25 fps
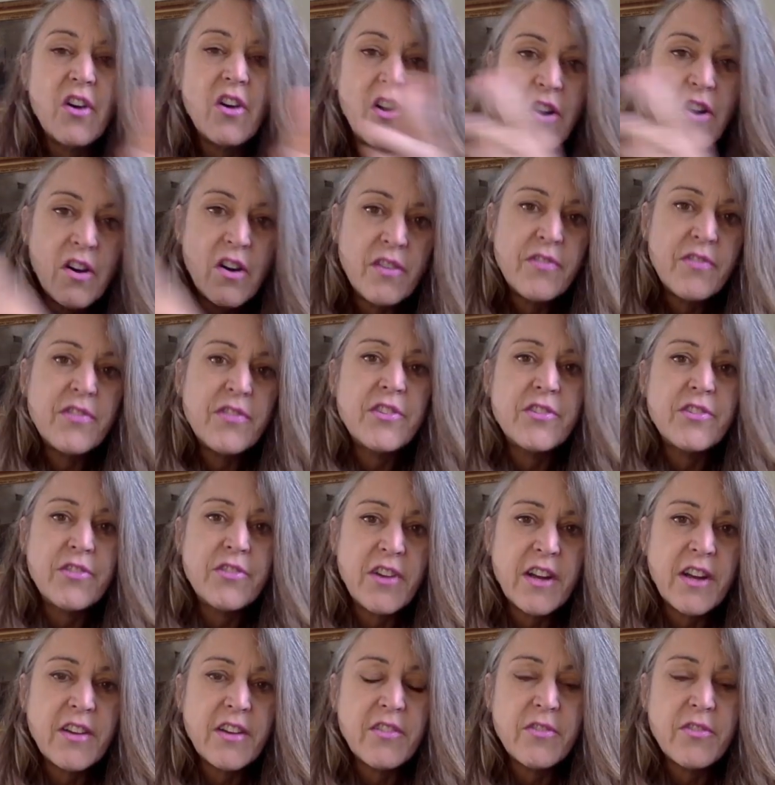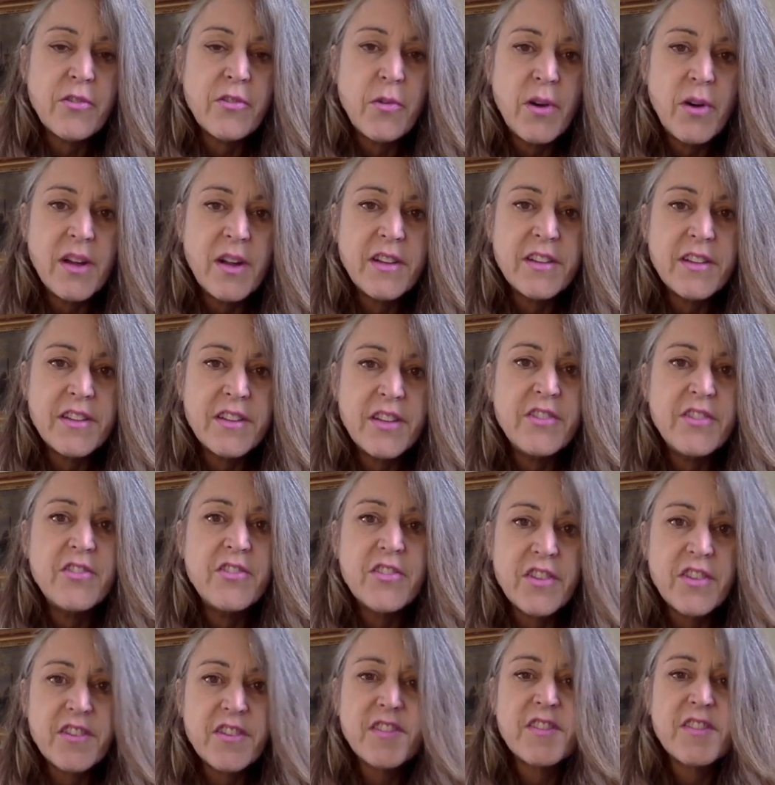off the track of quality
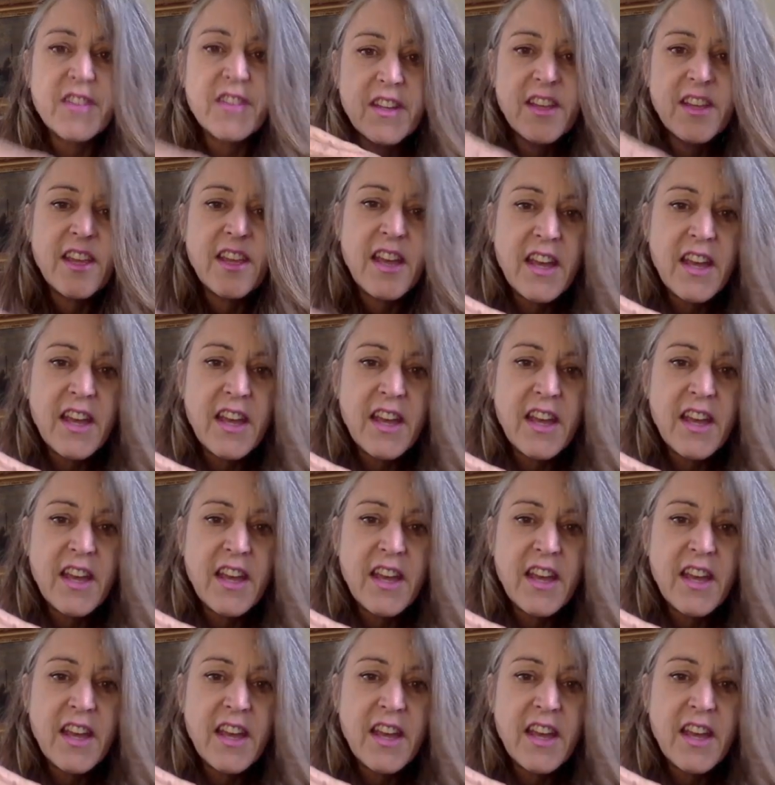just to